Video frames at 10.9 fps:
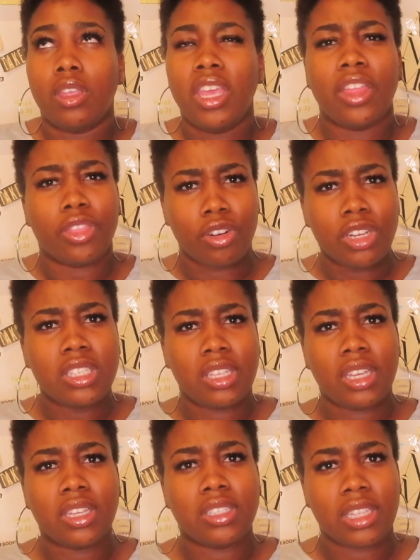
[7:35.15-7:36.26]
yeah,
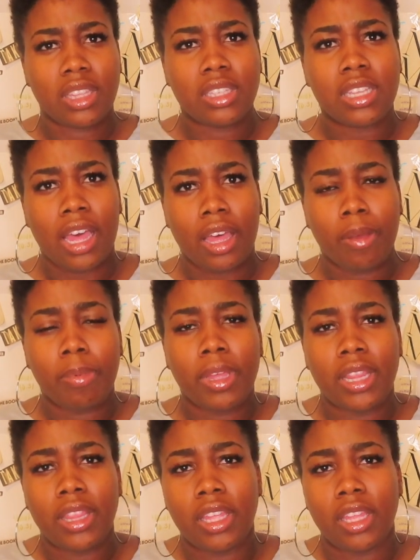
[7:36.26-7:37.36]
36 at the top,
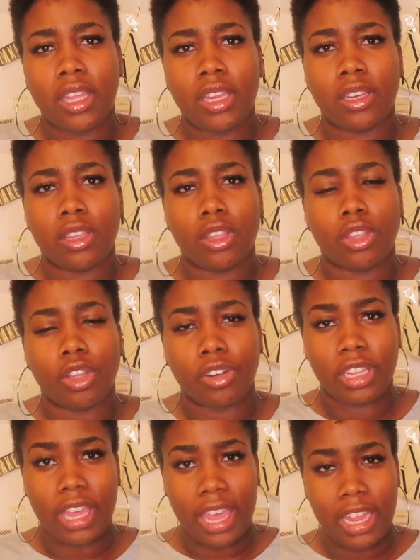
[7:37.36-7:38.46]
and then
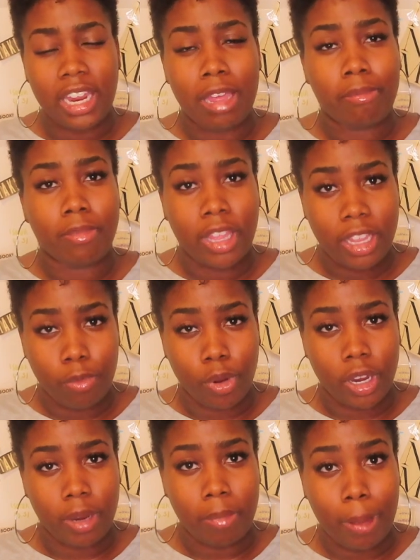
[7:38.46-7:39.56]
38 at like
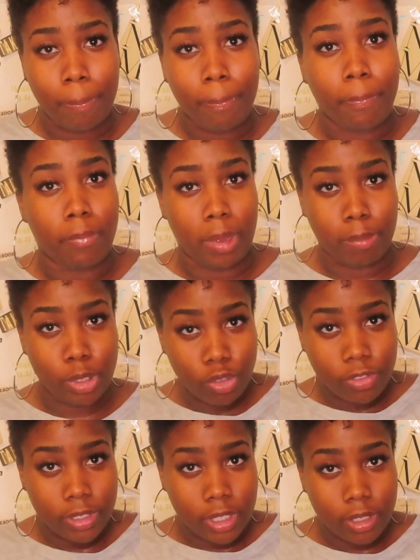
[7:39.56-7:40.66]
where my
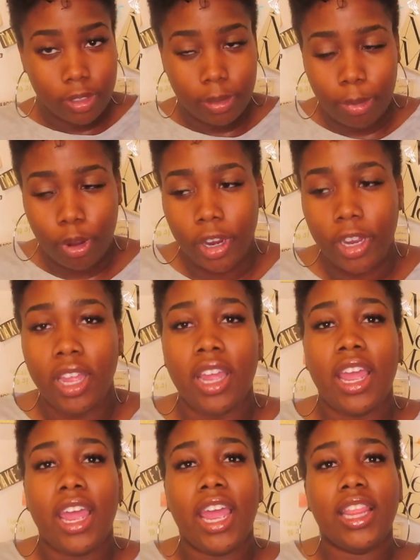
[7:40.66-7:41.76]
PUFA, the part,
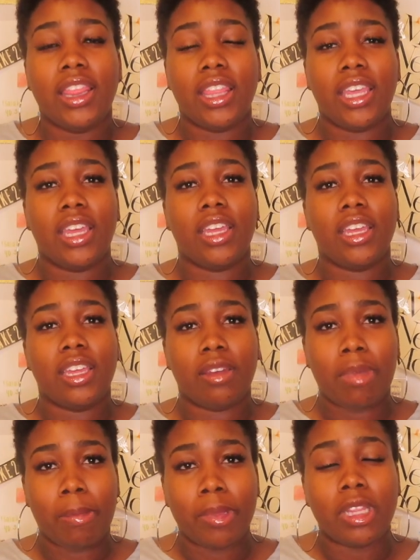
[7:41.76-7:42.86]
and then
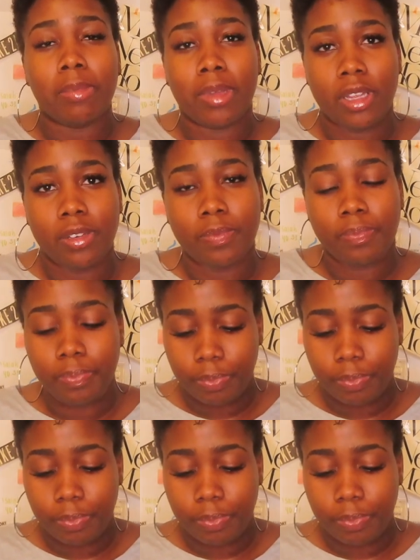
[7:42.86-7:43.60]
my belly button.